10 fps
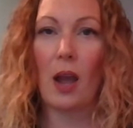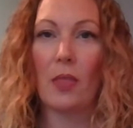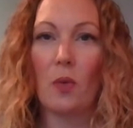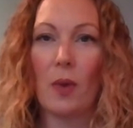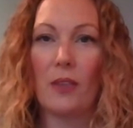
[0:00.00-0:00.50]
on
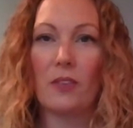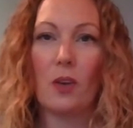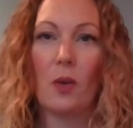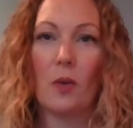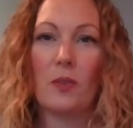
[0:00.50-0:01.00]
the West
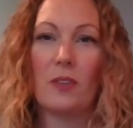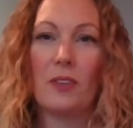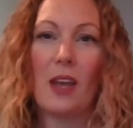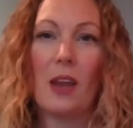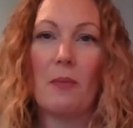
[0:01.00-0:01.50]

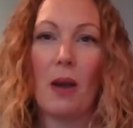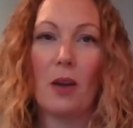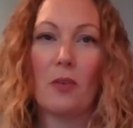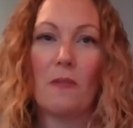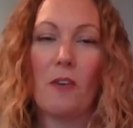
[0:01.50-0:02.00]
Coast, and
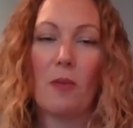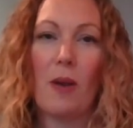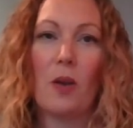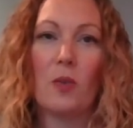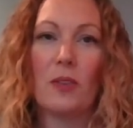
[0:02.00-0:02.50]
modern
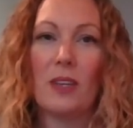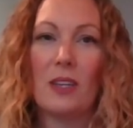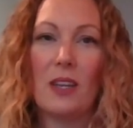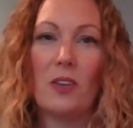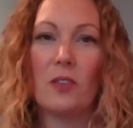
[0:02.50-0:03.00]
farmhouse
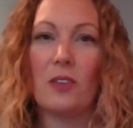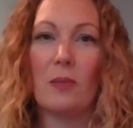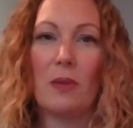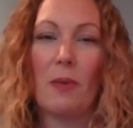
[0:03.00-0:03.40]
continues to be